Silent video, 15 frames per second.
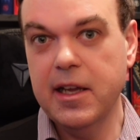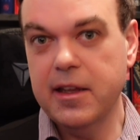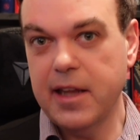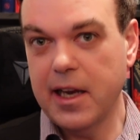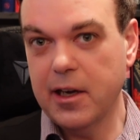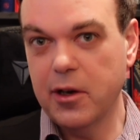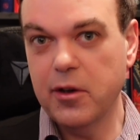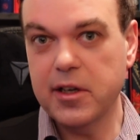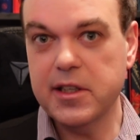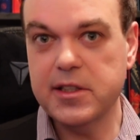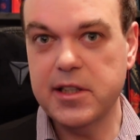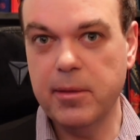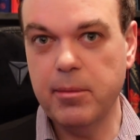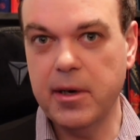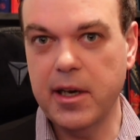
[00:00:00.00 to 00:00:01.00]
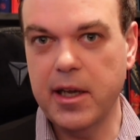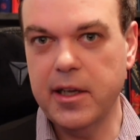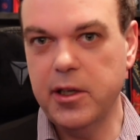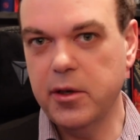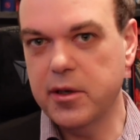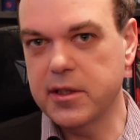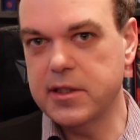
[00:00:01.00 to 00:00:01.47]
They look similar.
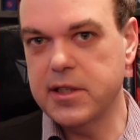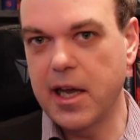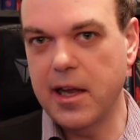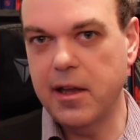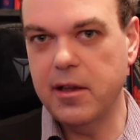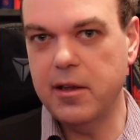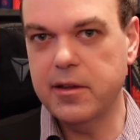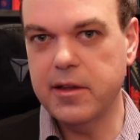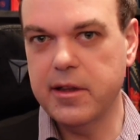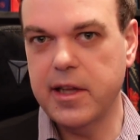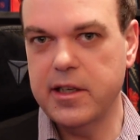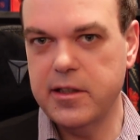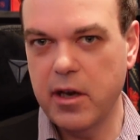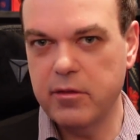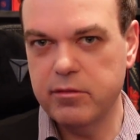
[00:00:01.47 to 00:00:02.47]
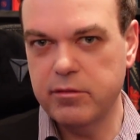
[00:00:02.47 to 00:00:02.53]
You can tell that they don't